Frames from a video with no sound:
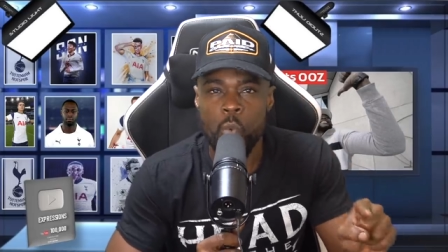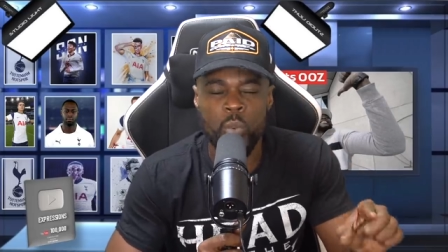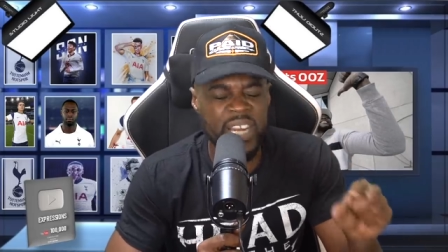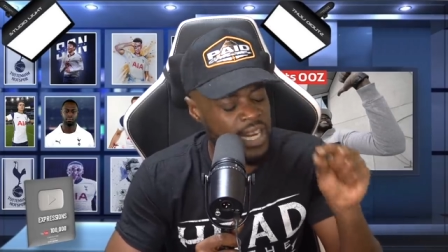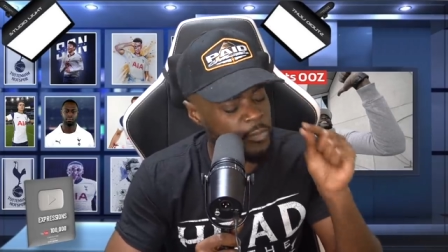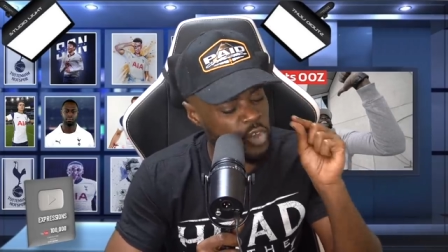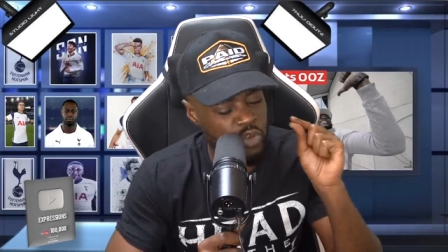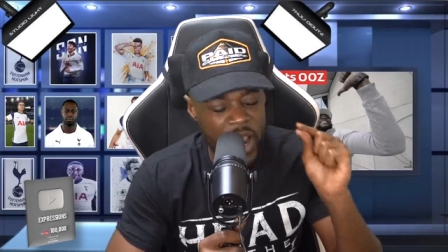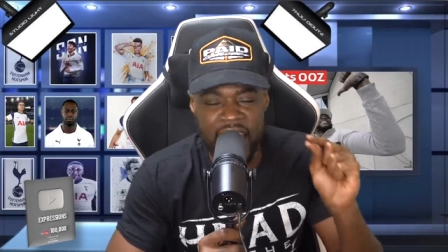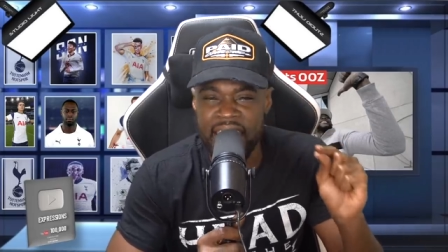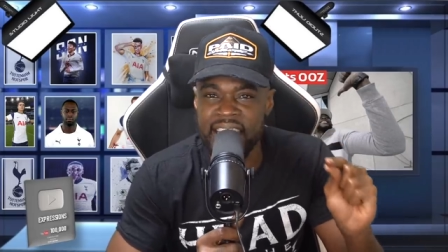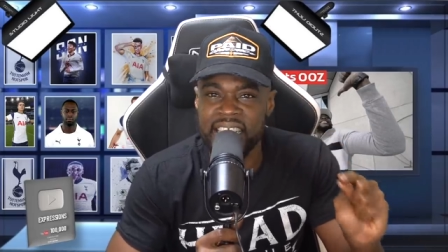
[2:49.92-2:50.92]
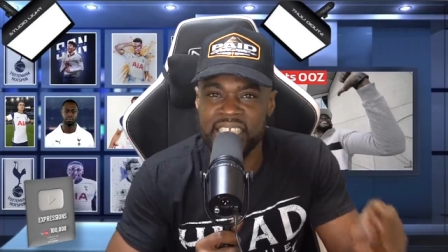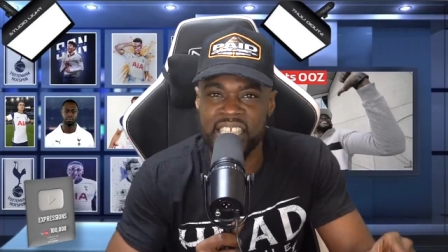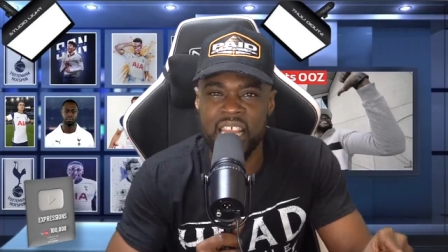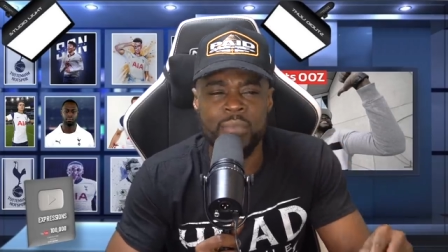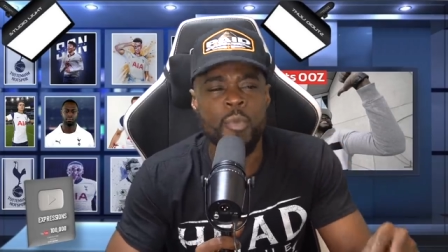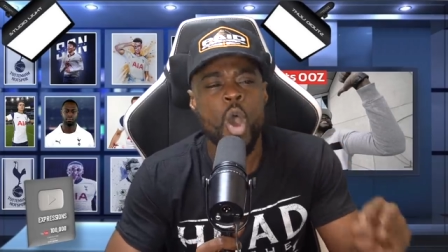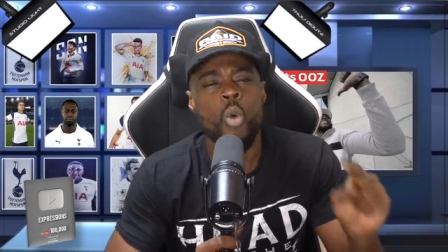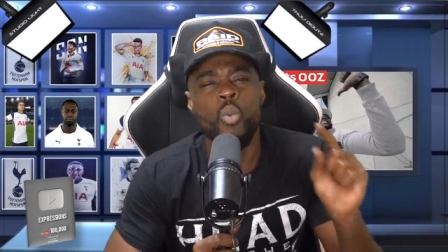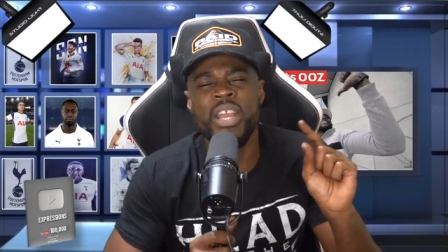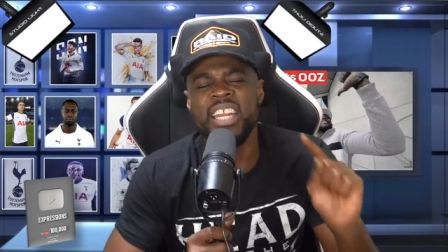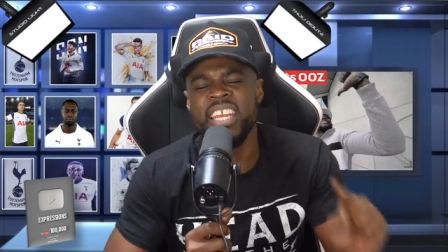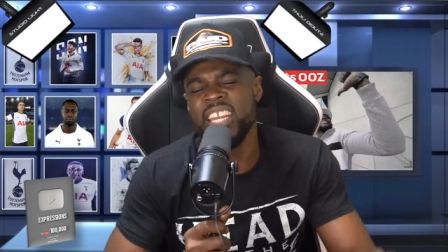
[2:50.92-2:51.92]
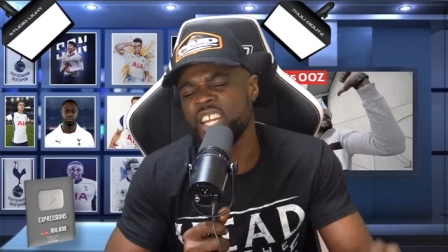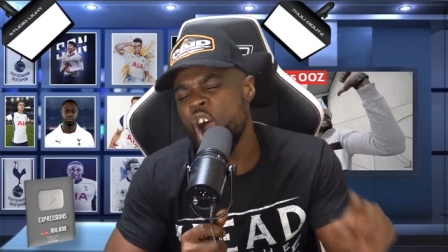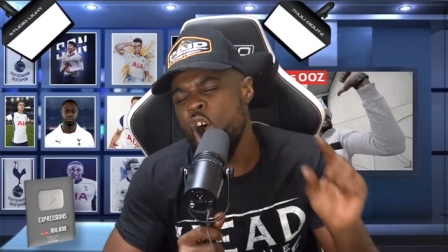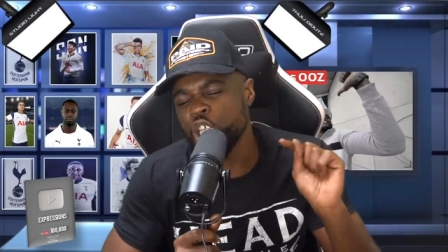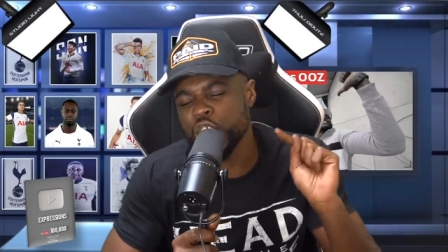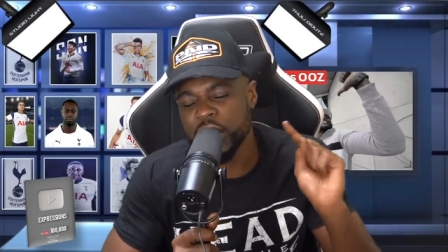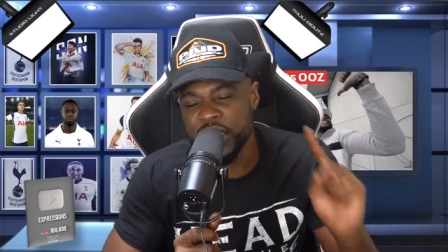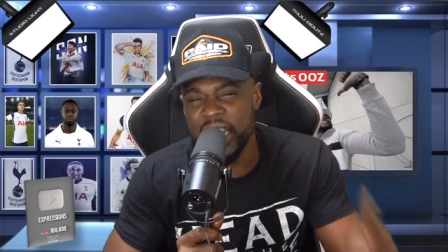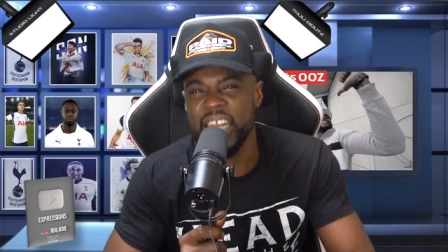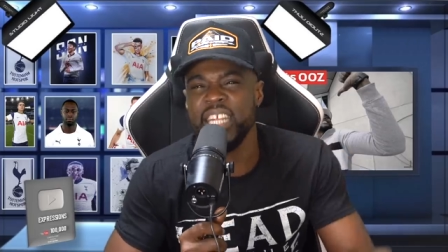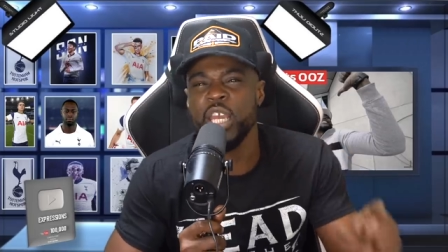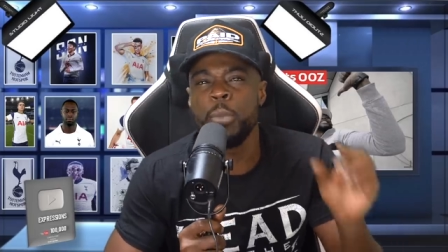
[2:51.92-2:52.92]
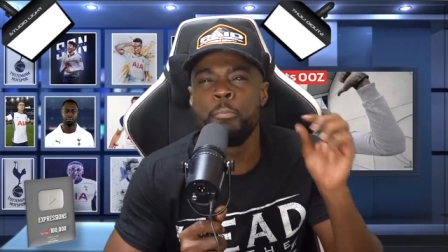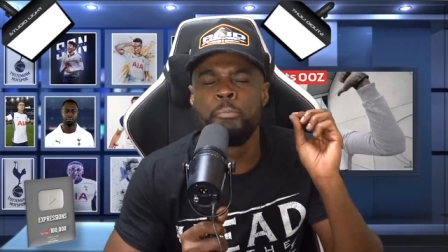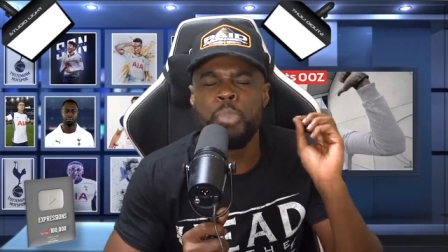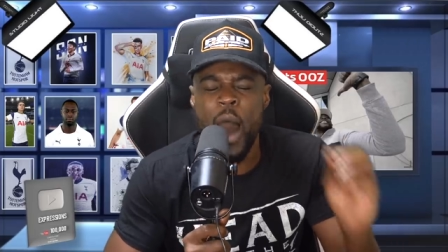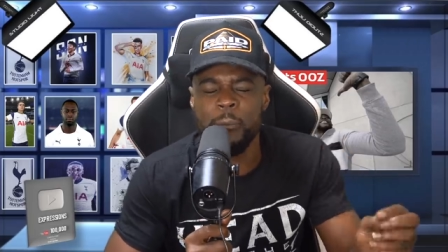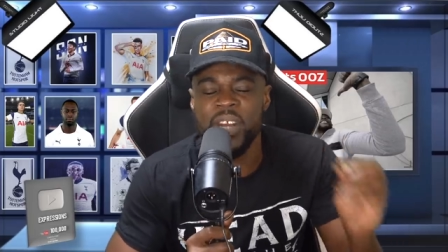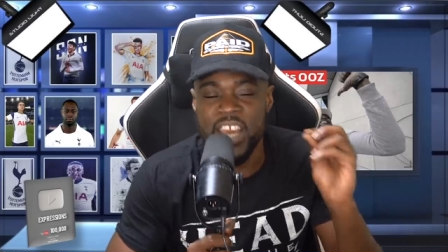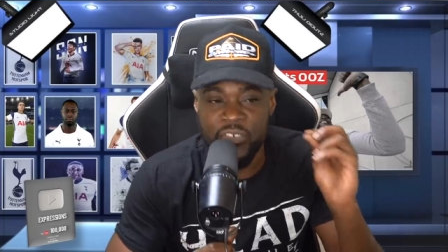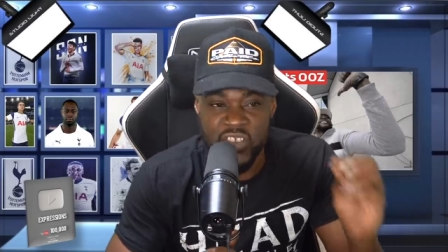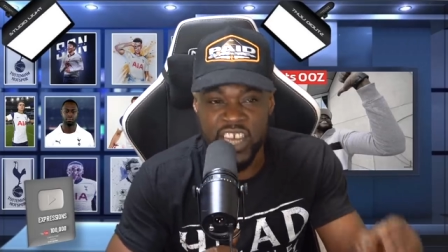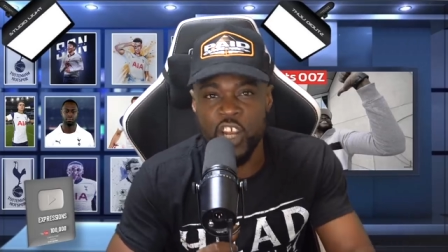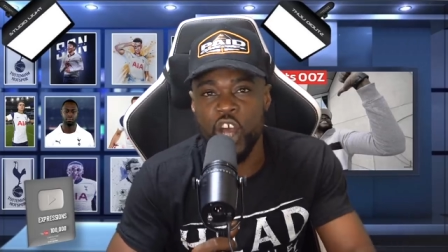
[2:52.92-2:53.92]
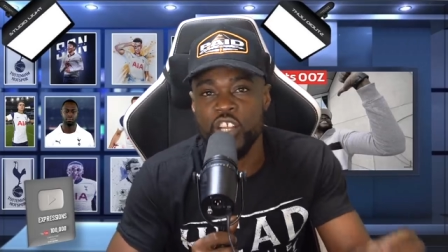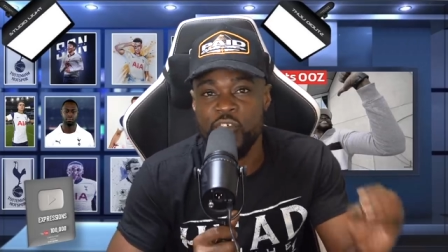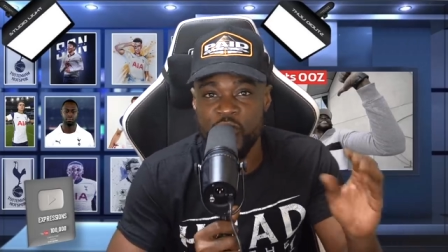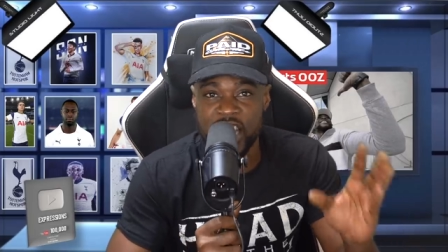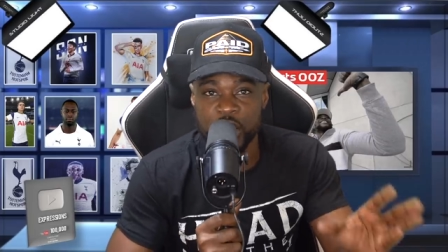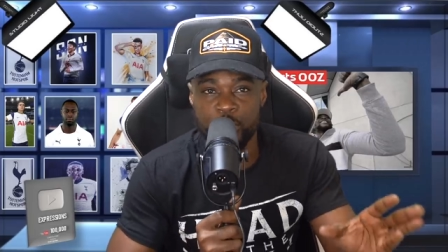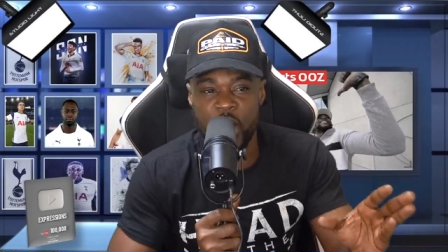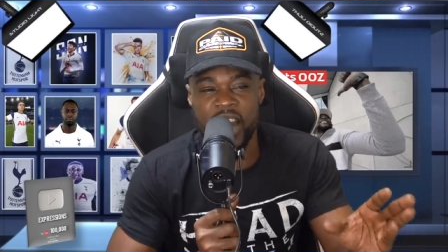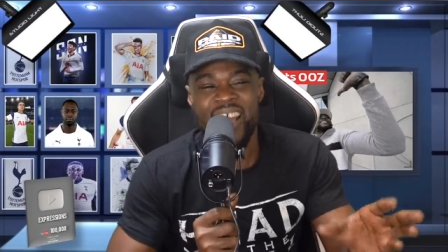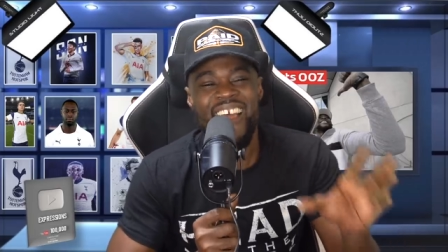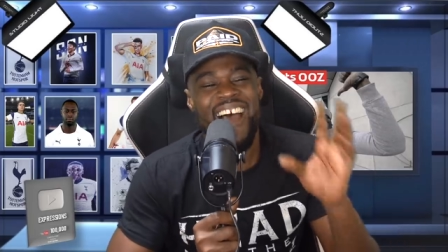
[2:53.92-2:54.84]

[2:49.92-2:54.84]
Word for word: We need him straight in the team. We need need an Argentinian bum lift in our defence, blood.